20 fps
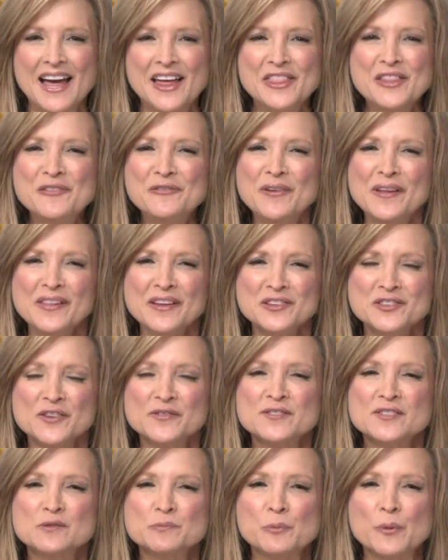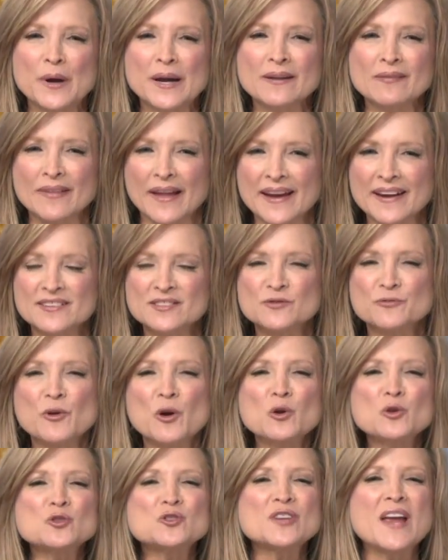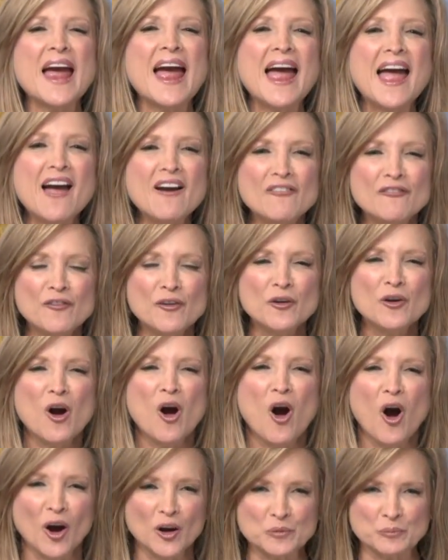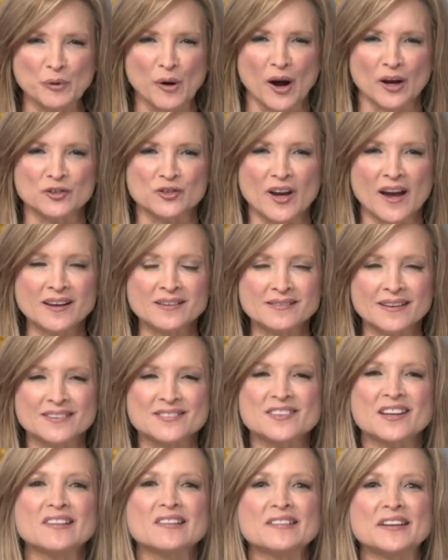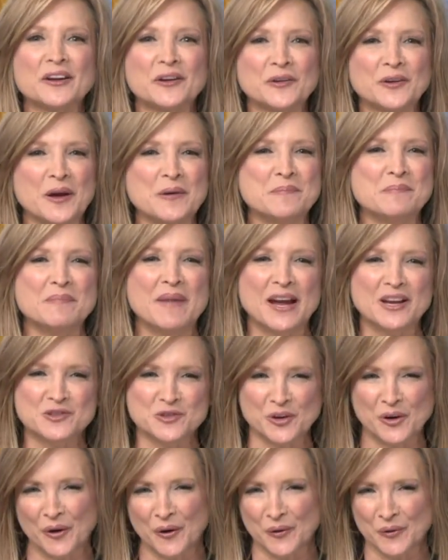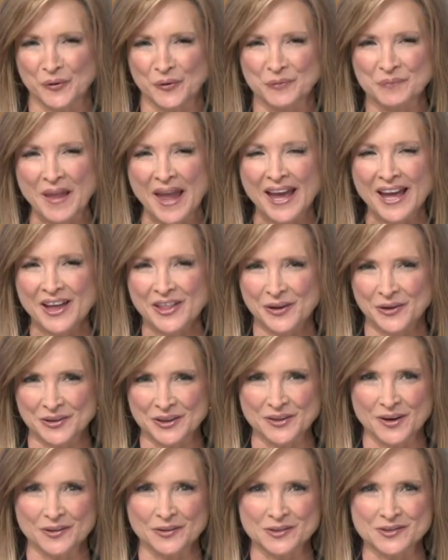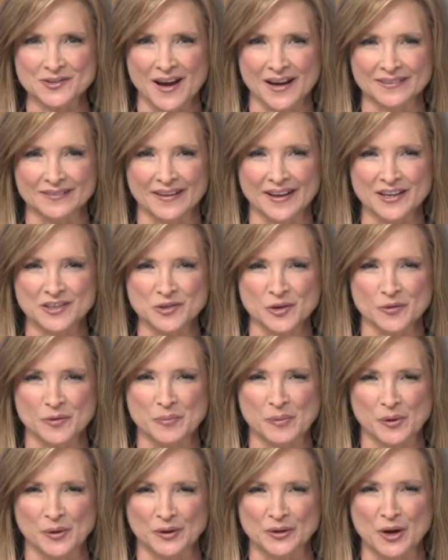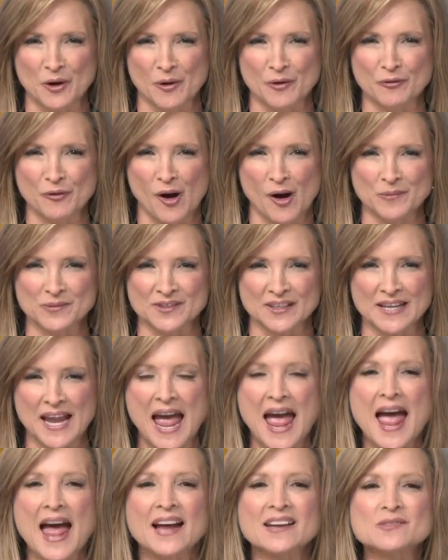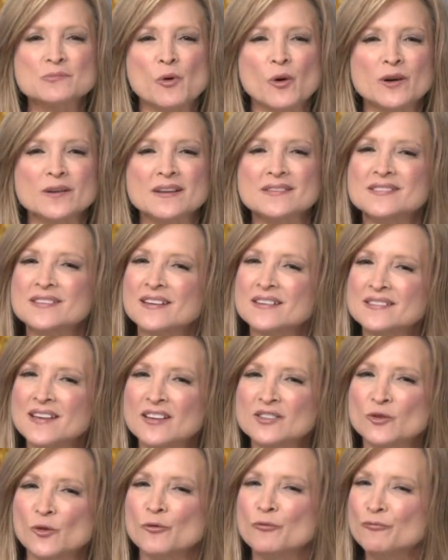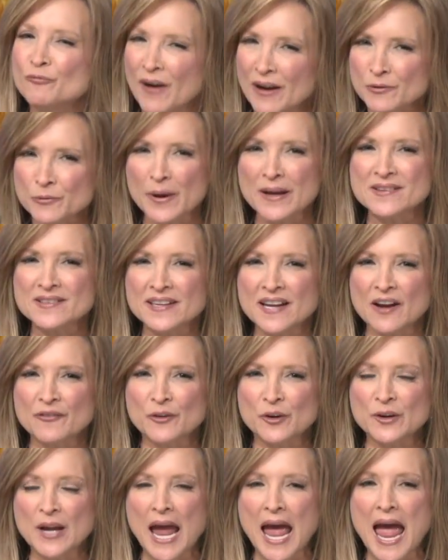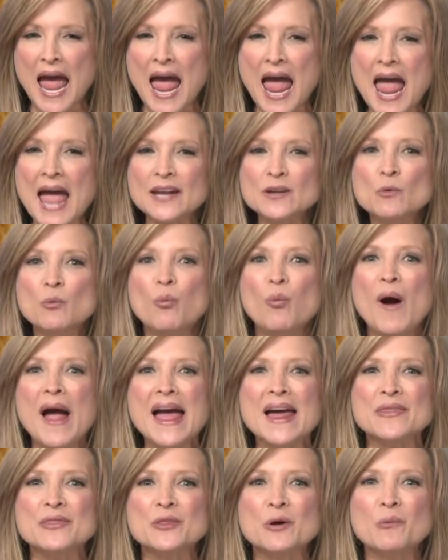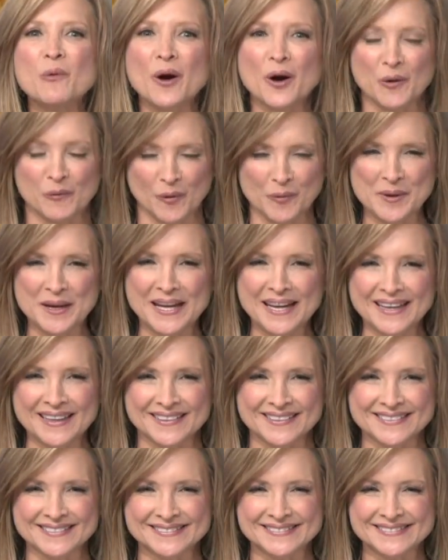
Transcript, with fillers: The Village of Spring Lake's first ever art project has cleared a major hurdle. 13 on your side Lakeshore reporter Noah Fromson has more on a successful fundraising effort and when the work will begin.